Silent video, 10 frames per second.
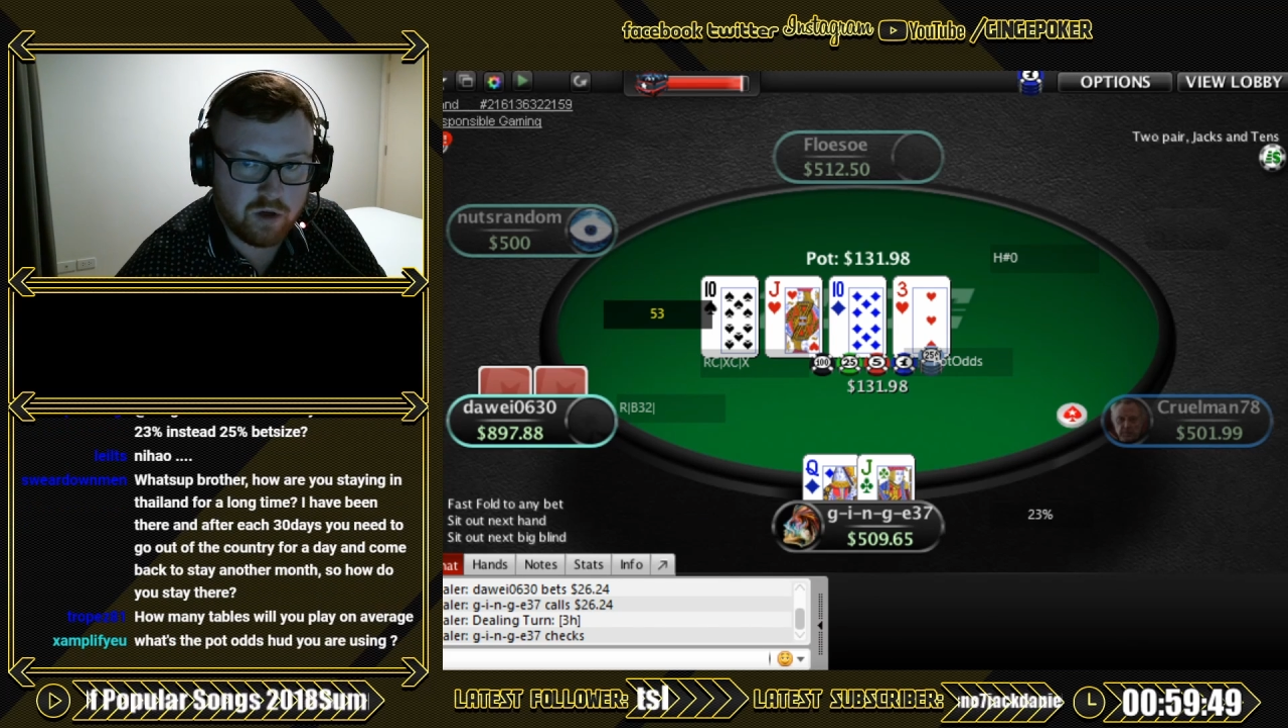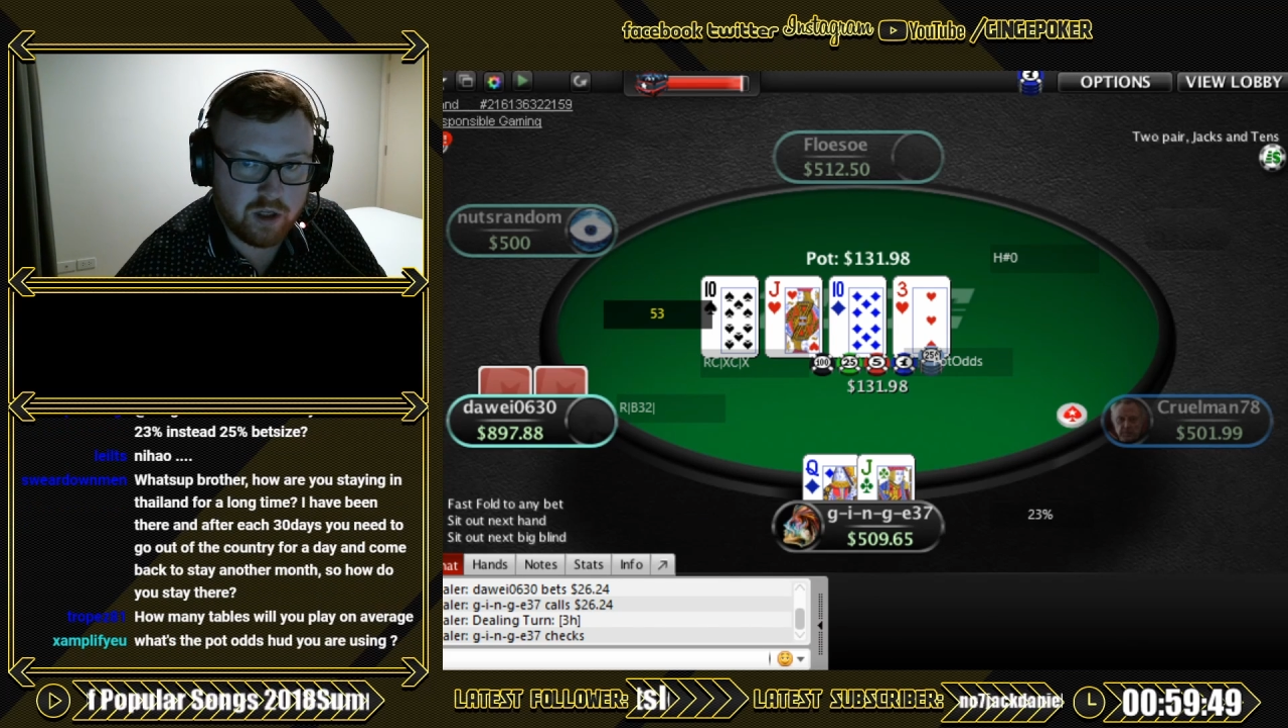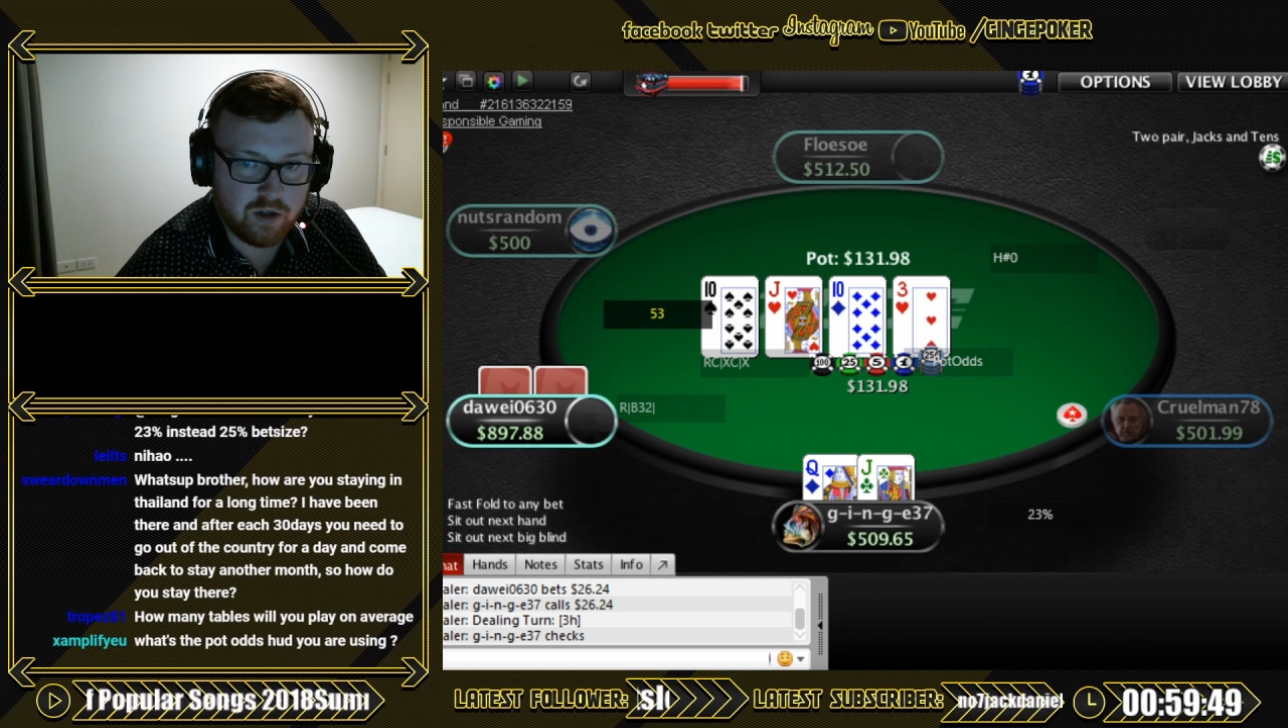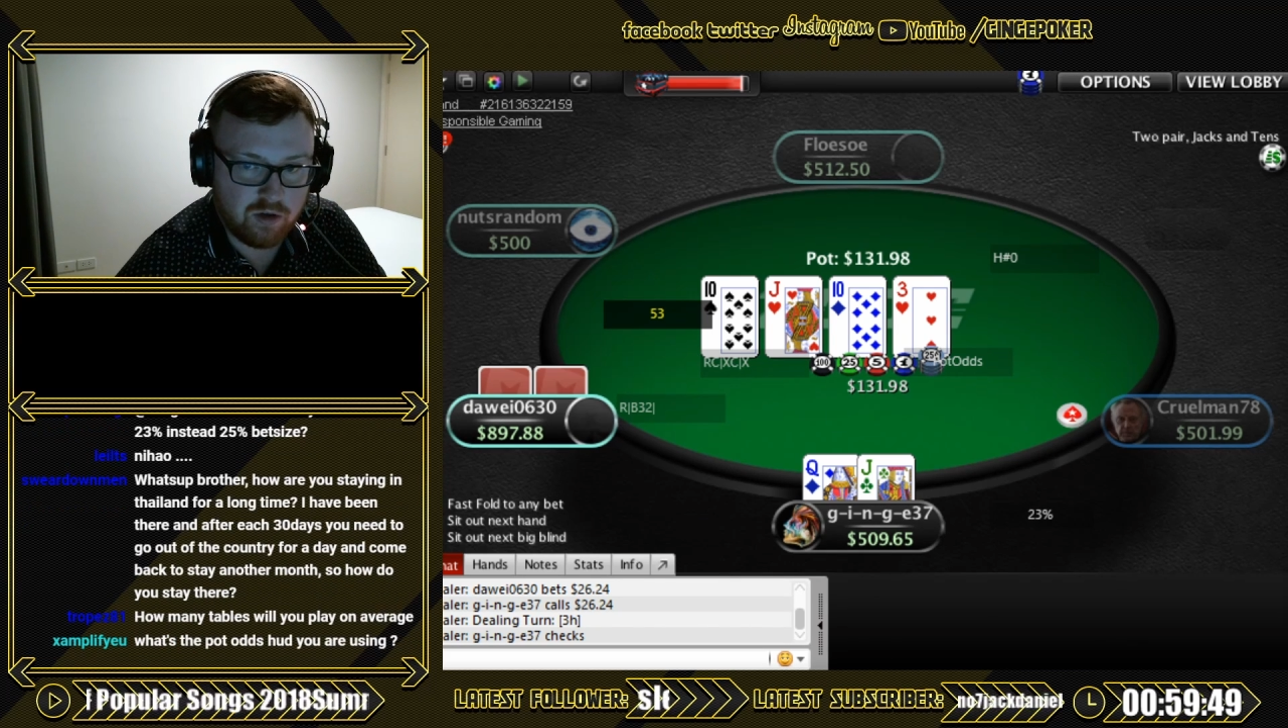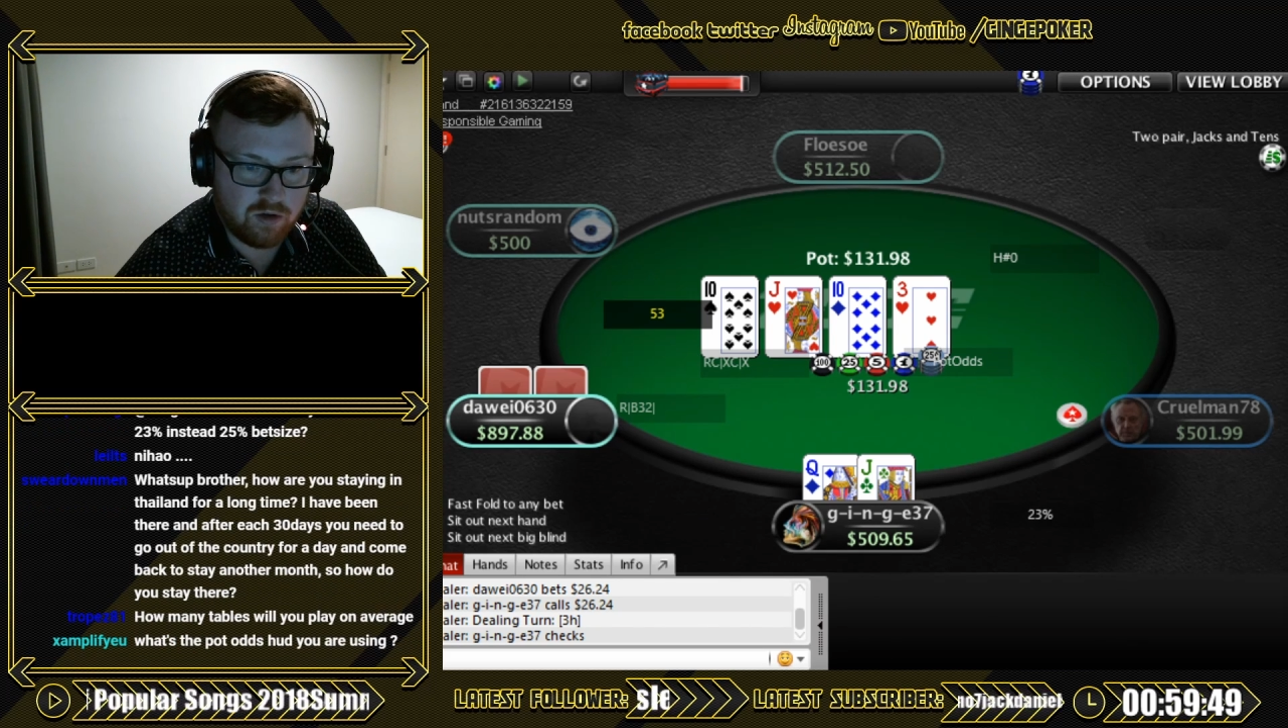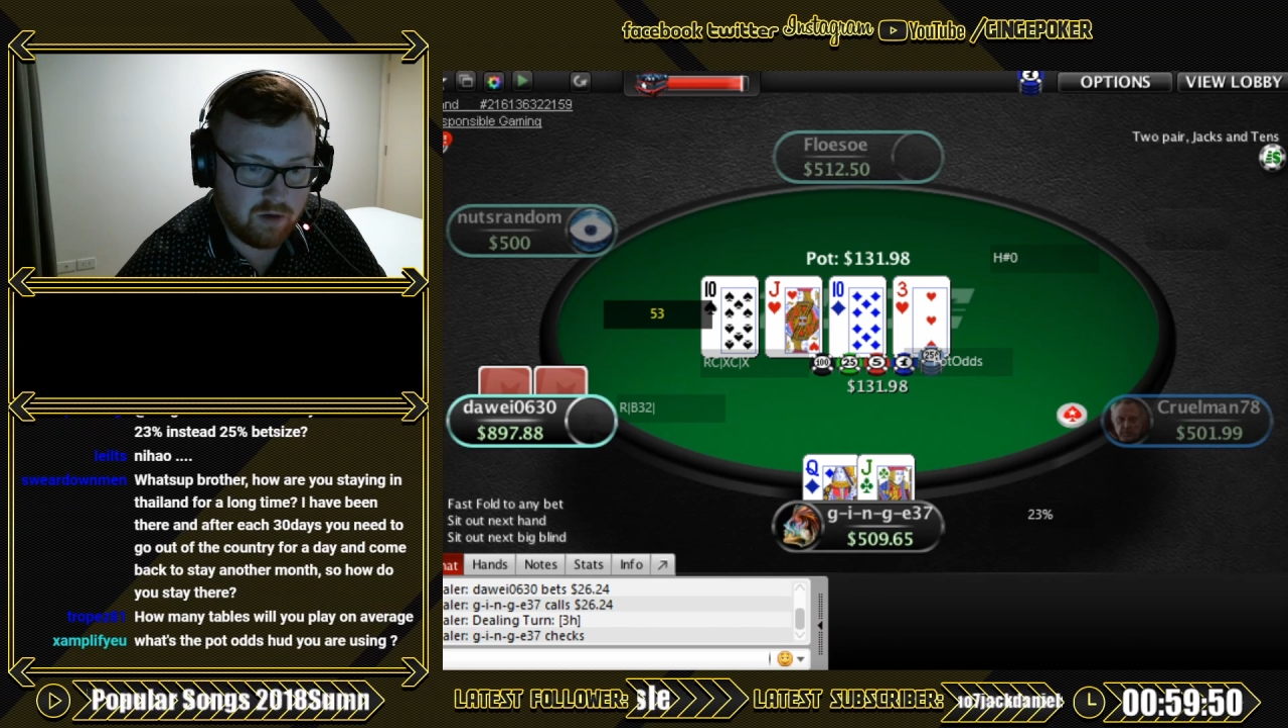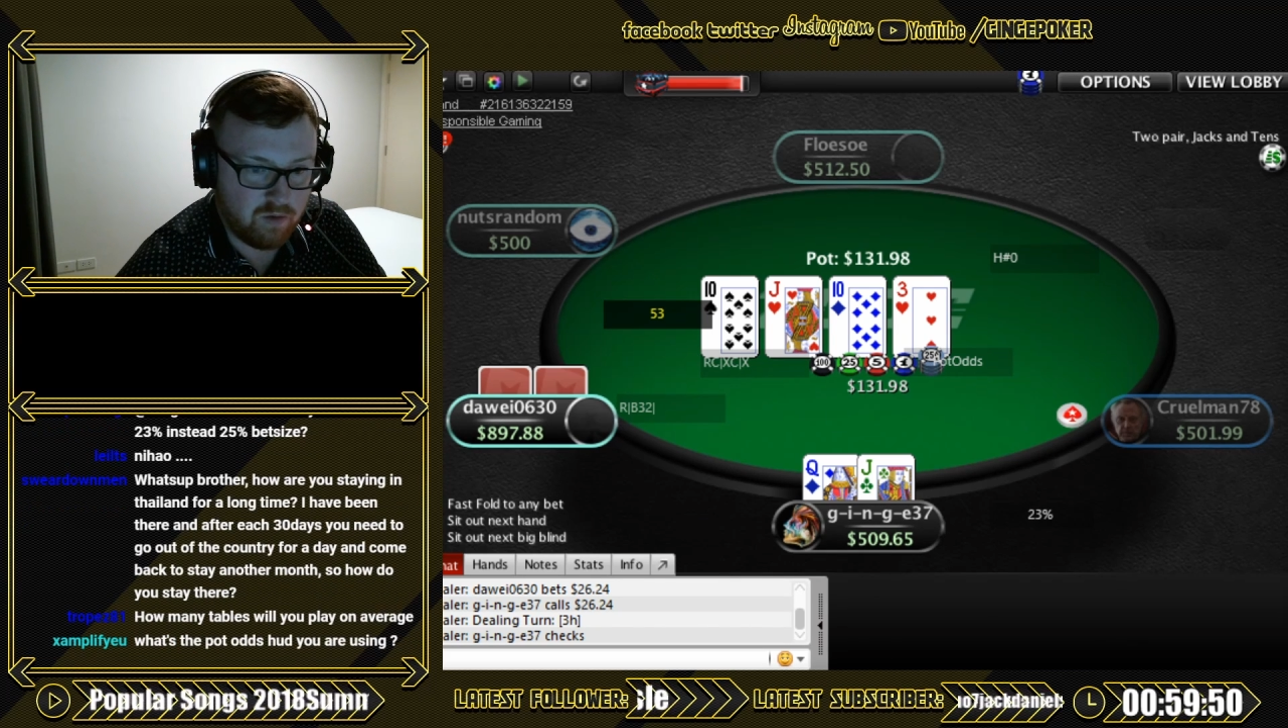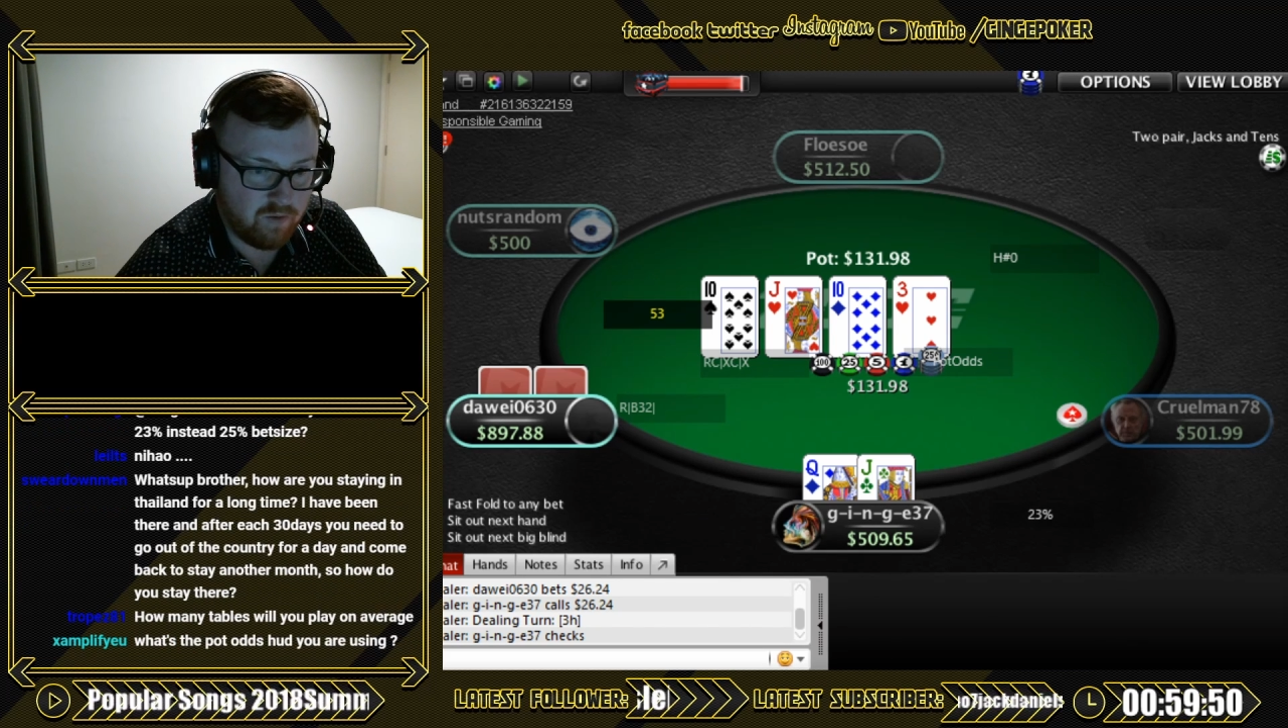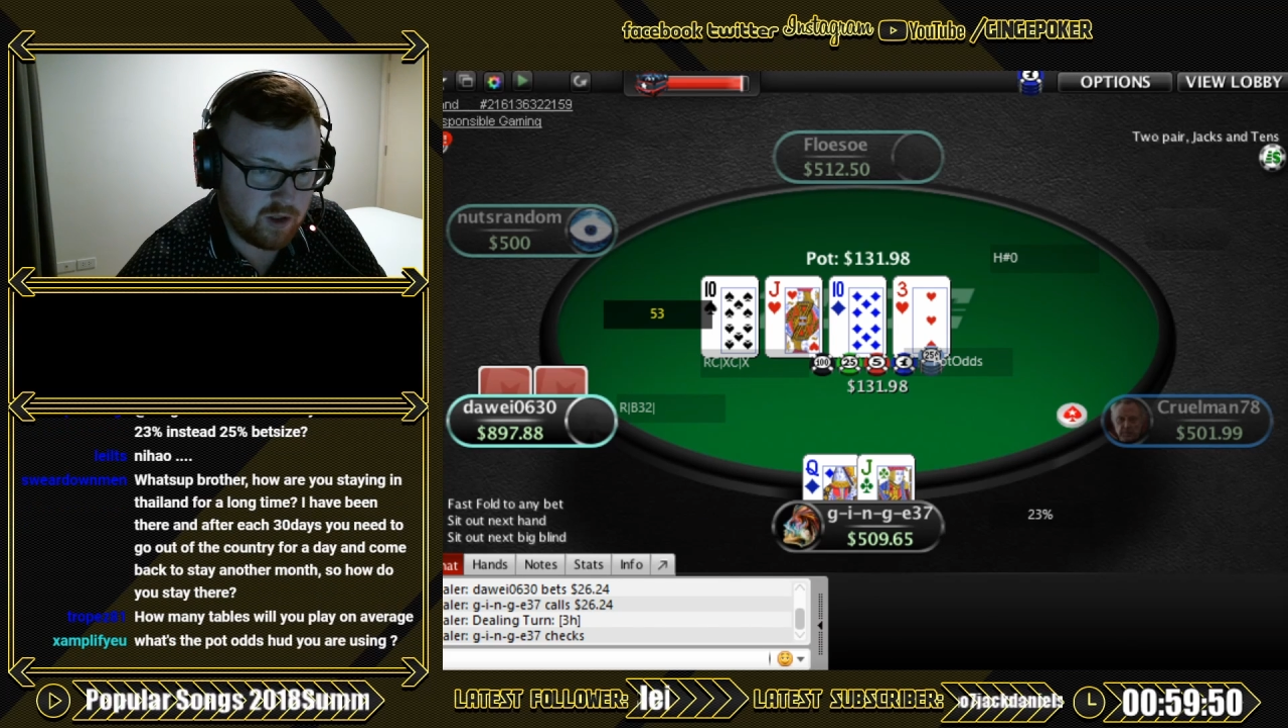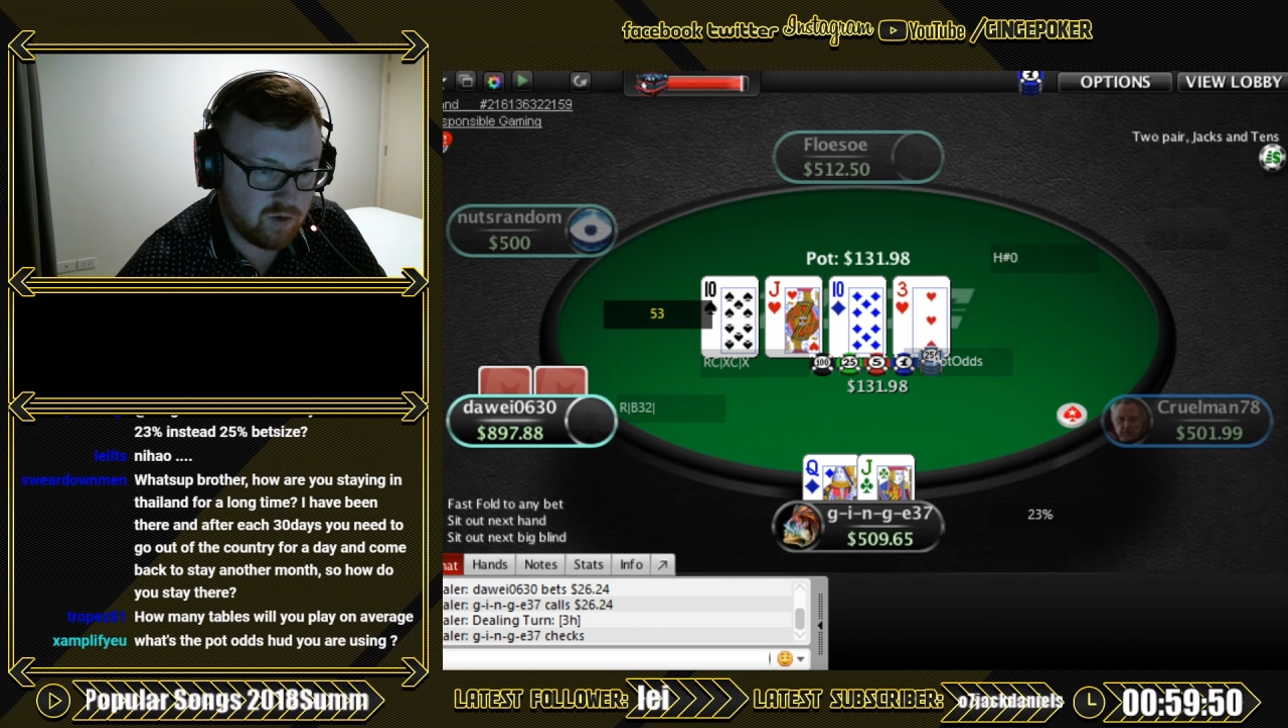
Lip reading: into different visa